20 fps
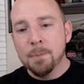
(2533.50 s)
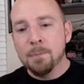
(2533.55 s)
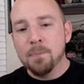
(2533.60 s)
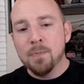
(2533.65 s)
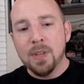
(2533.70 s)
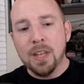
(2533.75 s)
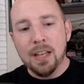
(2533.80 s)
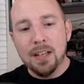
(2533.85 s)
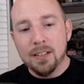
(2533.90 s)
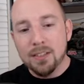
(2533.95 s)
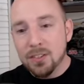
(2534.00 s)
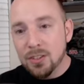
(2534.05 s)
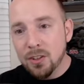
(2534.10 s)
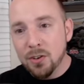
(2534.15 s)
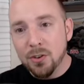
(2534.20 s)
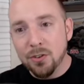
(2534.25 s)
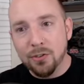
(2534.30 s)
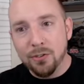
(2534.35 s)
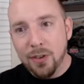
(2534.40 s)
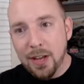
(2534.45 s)
and it's no
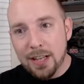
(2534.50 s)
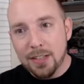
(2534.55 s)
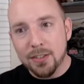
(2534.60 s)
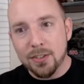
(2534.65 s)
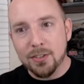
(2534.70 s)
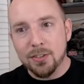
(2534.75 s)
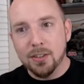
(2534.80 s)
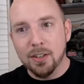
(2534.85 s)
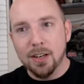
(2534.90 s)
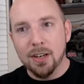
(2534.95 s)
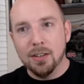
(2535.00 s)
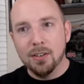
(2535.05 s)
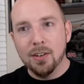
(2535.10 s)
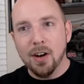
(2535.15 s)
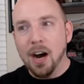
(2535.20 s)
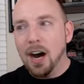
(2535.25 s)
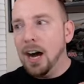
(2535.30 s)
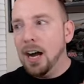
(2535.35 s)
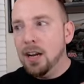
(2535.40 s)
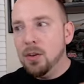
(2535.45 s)
offense, you know,
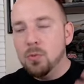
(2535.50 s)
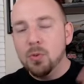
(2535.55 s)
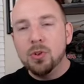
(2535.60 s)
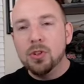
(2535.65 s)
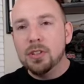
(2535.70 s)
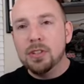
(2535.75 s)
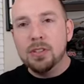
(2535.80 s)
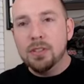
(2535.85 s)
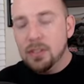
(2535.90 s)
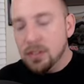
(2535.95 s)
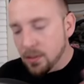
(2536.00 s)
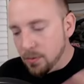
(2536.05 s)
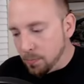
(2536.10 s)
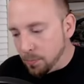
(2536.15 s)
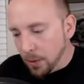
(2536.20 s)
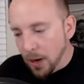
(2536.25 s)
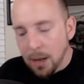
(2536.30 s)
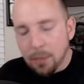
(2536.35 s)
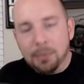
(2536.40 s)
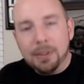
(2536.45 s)
I would
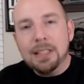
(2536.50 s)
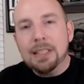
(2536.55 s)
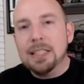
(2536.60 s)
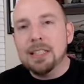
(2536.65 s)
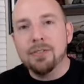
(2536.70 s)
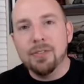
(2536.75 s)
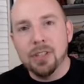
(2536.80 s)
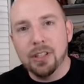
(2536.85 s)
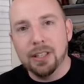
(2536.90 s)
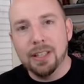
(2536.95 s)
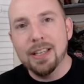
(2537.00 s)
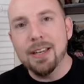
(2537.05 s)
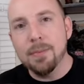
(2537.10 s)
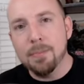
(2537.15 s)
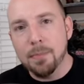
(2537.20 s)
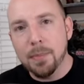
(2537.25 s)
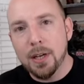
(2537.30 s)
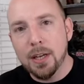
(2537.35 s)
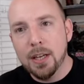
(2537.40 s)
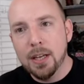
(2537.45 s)
probably give a
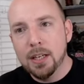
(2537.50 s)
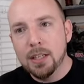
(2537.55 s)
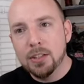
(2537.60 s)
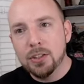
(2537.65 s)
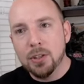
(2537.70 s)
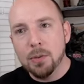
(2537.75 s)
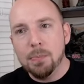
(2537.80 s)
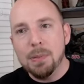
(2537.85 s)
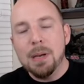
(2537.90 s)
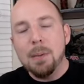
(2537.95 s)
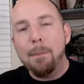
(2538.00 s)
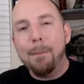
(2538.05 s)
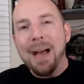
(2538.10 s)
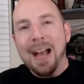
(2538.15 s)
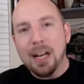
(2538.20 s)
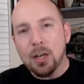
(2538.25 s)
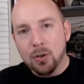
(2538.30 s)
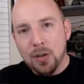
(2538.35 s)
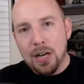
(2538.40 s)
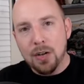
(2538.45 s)
limb to be a
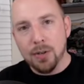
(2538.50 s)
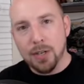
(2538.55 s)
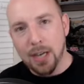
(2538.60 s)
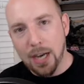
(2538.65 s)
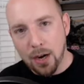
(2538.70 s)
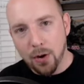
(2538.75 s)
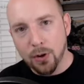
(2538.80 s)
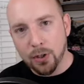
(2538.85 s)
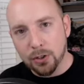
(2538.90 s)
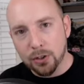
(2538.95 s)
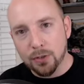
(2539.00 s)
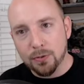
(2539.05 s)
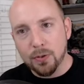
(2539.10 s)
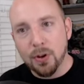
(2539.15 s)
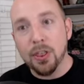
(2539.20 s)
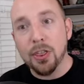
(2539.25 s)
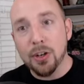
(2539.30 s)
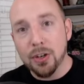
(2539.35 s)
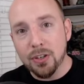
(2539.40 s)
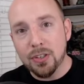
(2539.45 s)
background character for
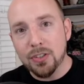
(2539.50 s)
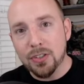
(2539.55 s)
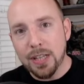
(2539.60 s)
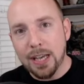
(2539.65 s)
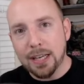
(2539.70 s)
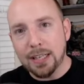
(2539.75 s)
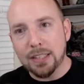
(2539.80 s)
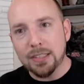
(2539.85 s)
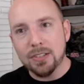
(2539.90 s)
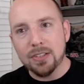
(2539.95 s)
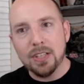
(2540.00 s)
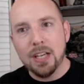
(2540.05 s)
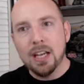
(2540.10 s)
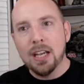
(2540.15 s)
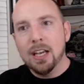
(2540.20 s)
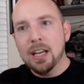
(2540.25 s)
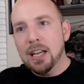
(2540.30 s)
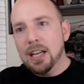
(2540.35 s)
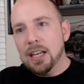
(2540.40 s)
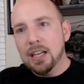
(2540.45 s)
30 seconds.
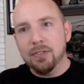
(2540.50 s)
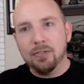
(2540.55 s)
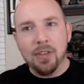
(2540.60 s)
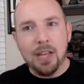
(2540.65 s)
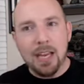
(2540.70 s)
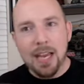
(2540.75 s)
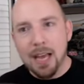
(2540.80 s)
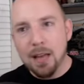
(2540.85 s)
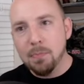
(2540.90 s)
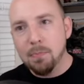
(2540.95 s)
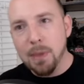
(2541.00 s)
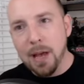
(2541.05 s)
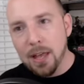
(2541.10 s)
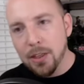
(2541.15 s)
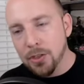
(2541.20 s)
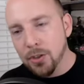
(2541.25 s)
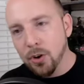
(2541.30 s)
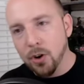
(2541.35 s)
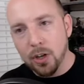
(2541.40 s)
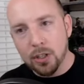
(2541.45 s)
If they had
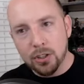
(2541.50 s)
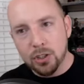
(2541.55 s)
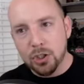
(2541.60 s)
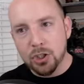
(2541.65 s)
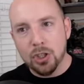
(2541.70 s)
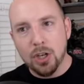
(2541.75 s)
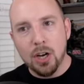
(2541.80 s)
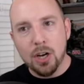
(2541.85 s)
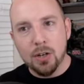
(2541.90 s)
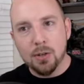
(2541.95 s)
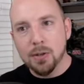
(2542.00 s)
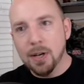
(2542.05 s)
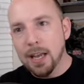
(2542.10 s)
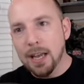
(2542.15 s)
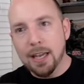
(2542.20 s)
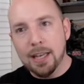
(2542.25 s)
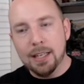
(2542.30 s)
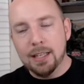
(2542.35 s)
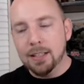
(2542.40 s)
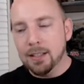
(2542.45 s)
Beth on the show
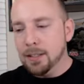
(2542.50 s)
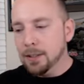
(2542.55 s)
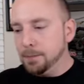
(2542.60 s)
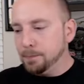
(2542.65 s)
and